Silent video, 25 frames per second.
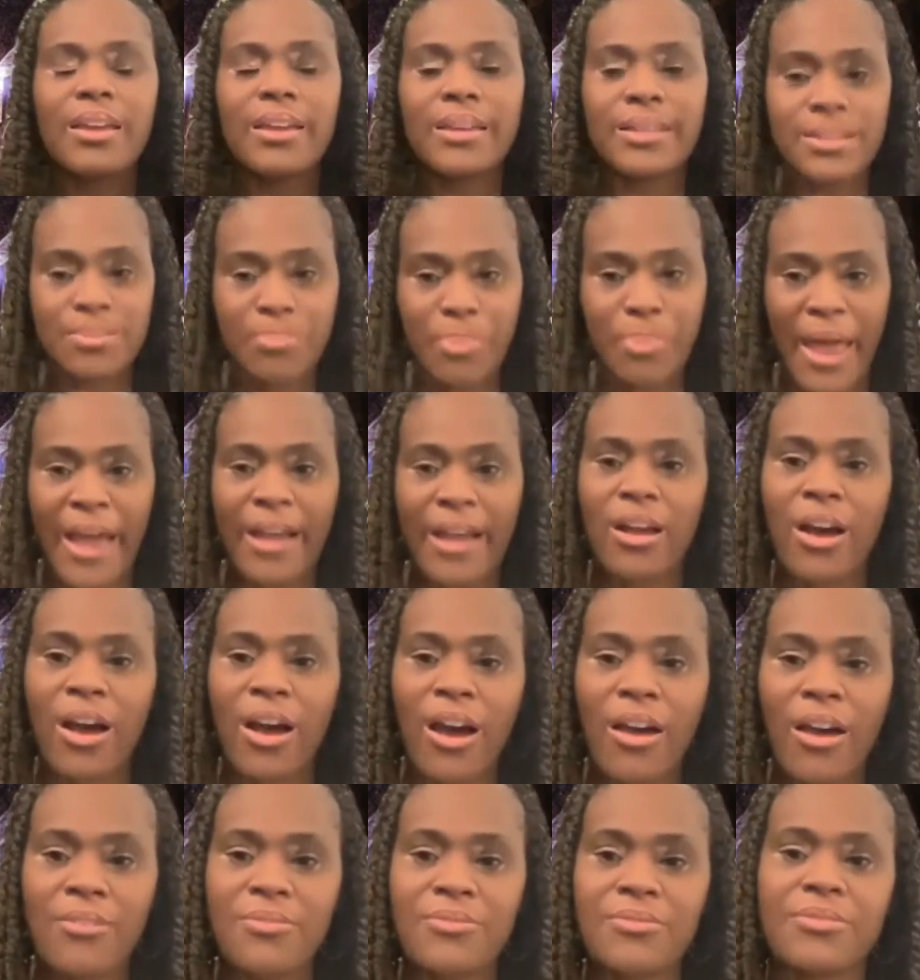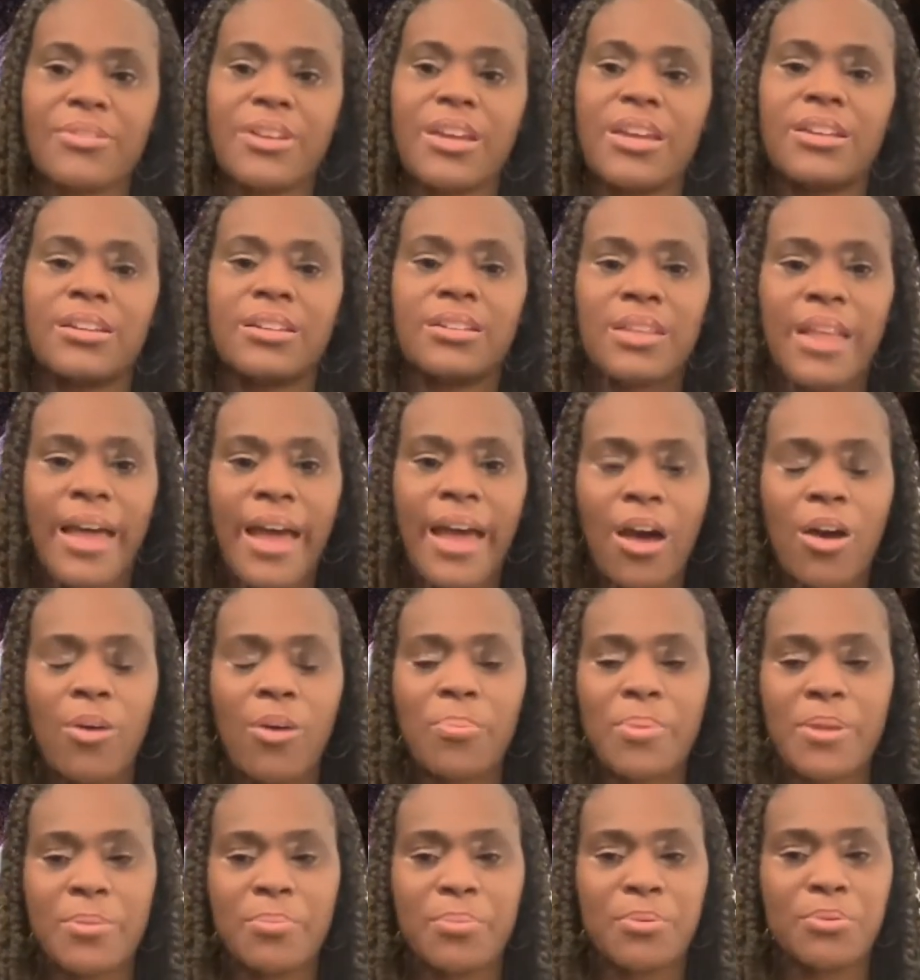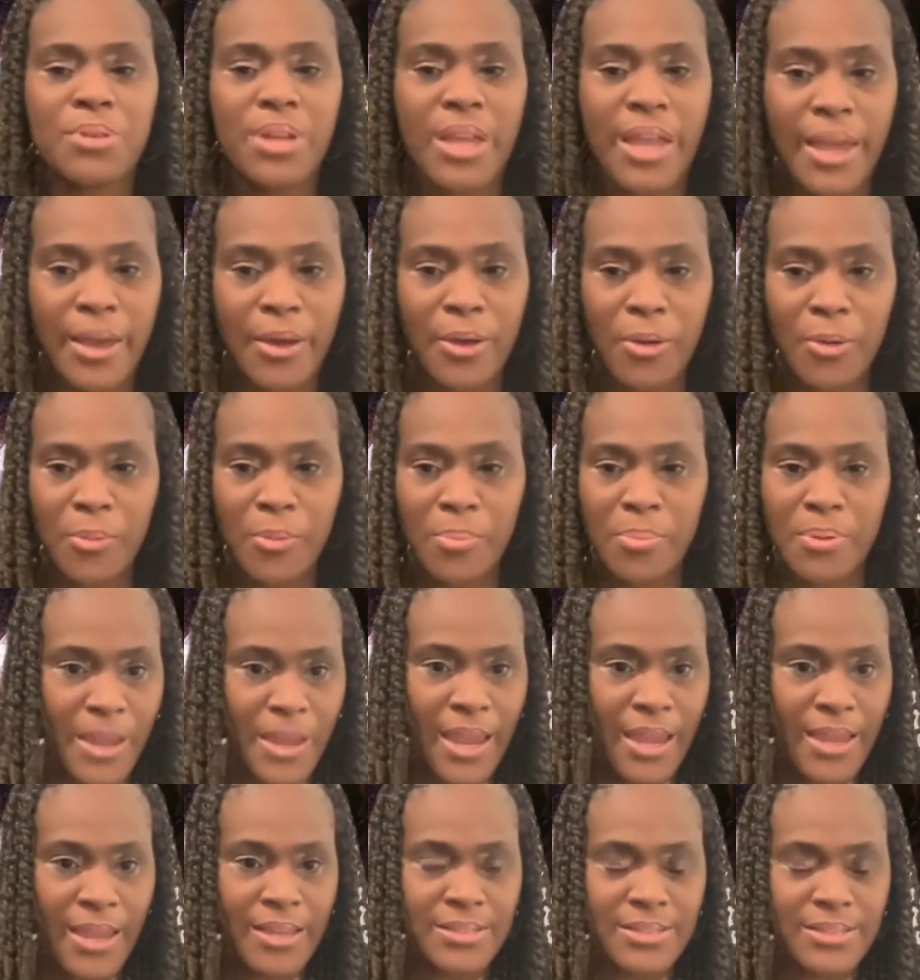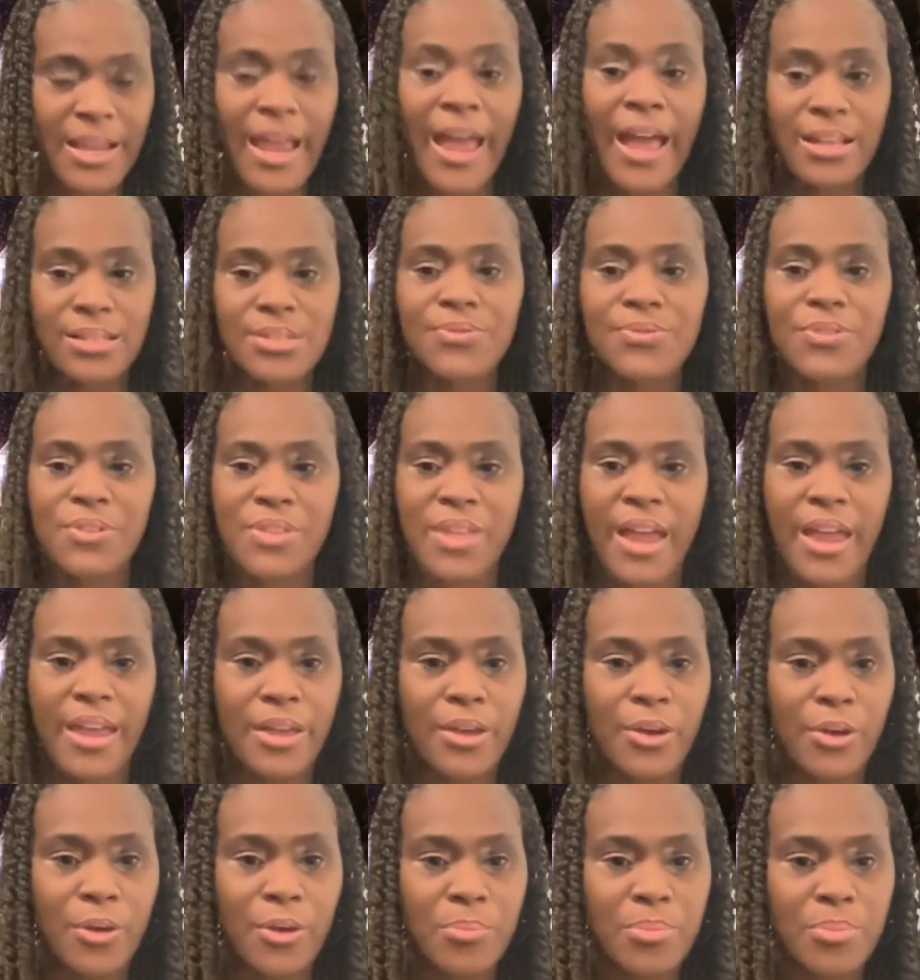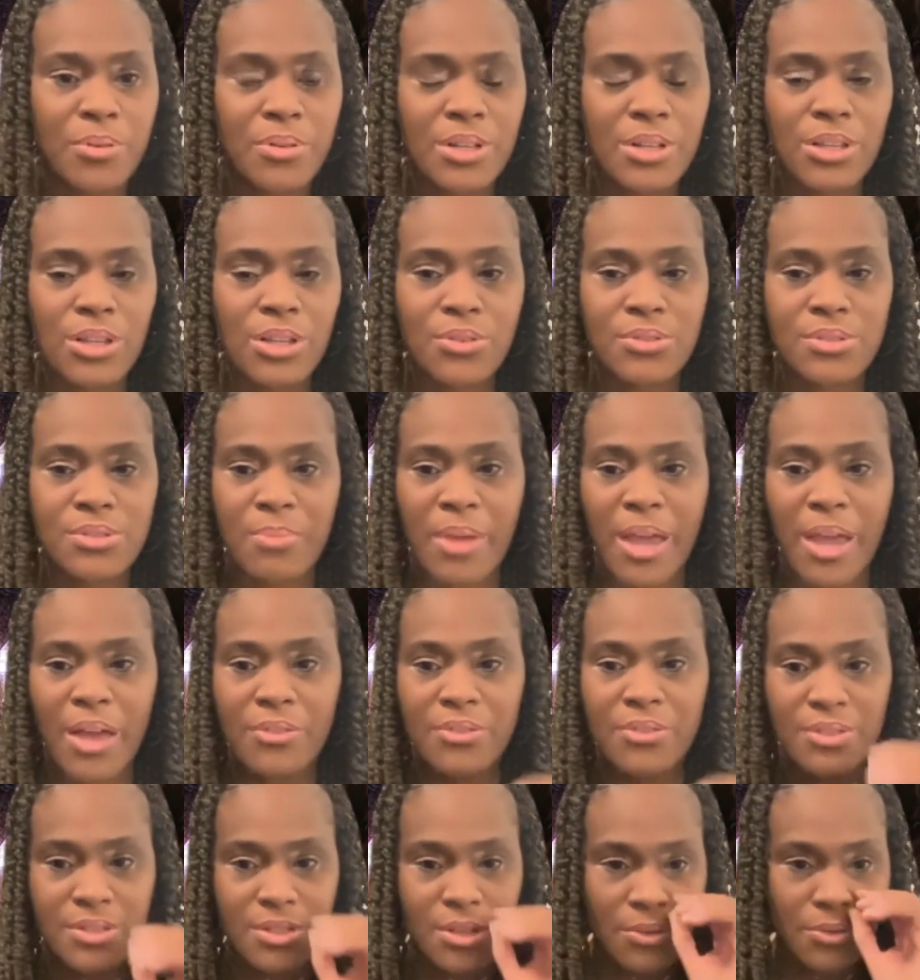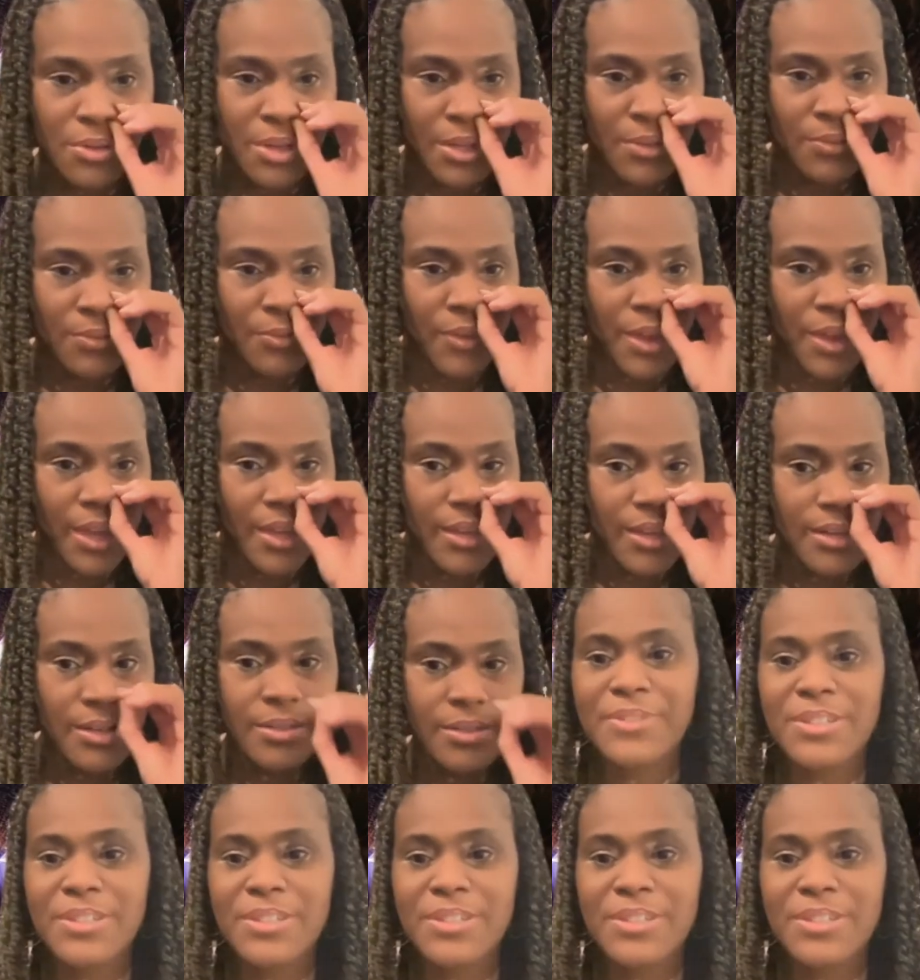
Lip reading: is back off and allow people to help and ask for that help. Closed mouths don't get fed.